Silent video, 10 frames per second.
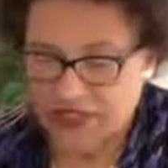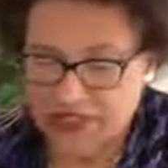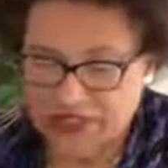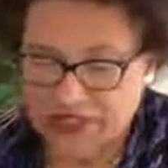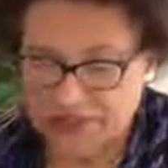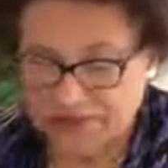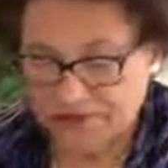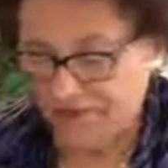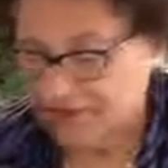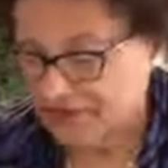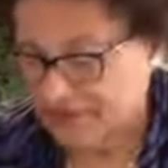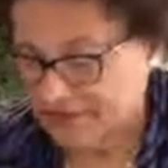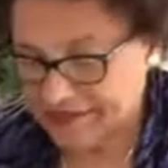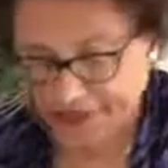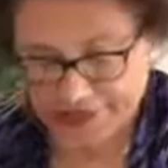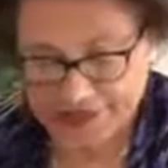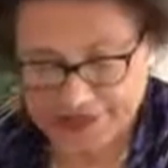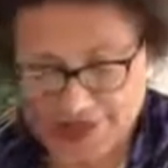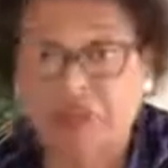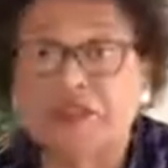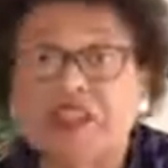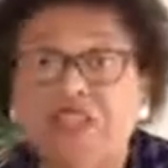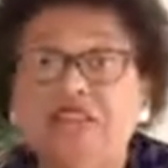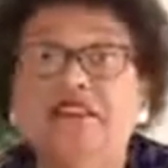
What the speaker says: Well, I'll tell you a story.